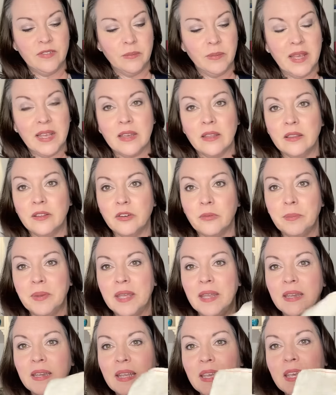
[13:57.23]
and make a little
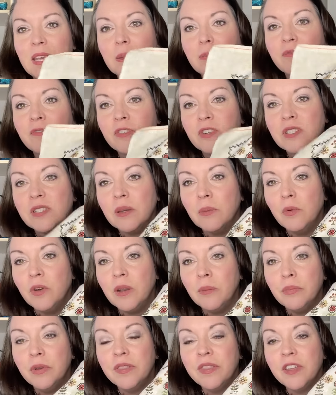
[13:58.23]
pin keep for someone
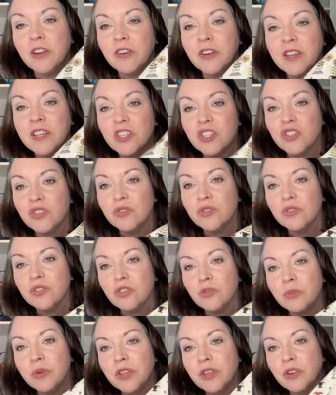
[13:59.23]
and put their initials
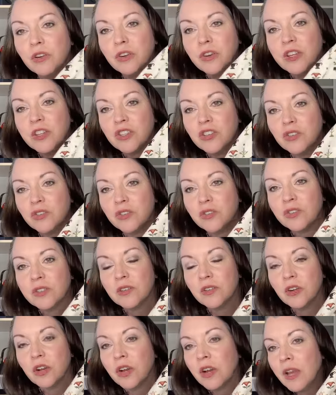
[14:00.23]
or put your initials,
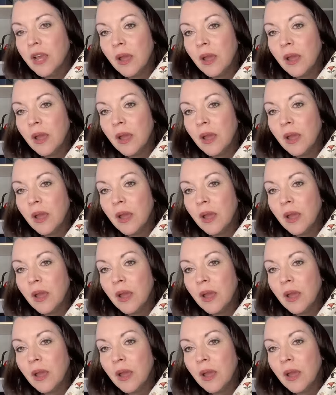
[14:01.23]
or